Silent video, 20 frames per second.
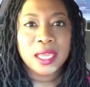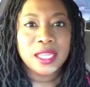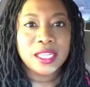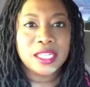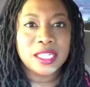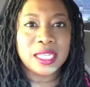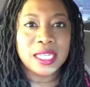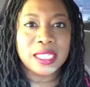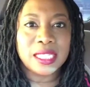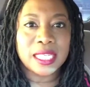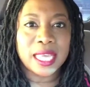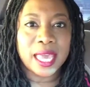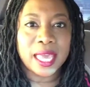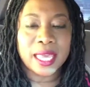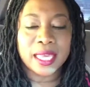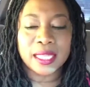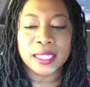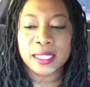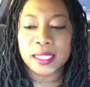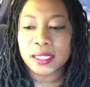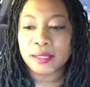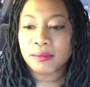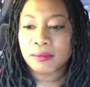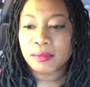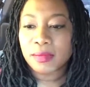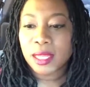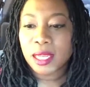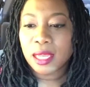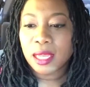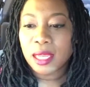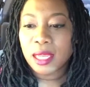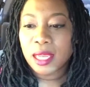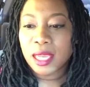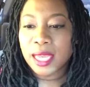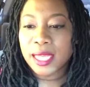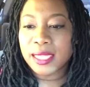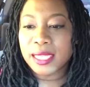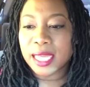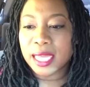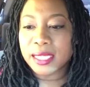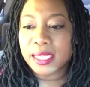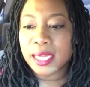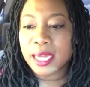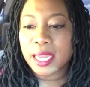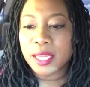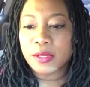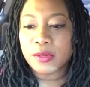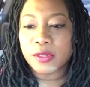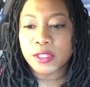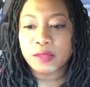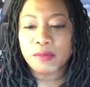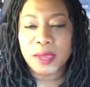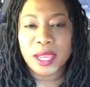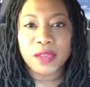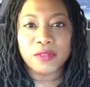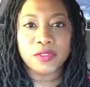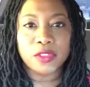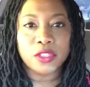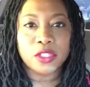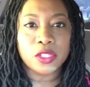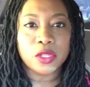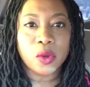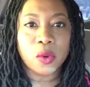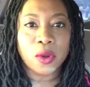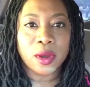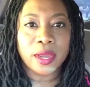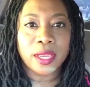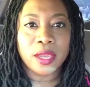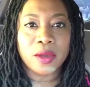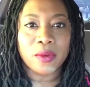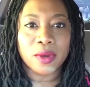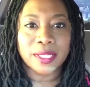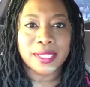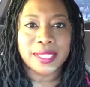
She says, "It doesn't interest me if the story you are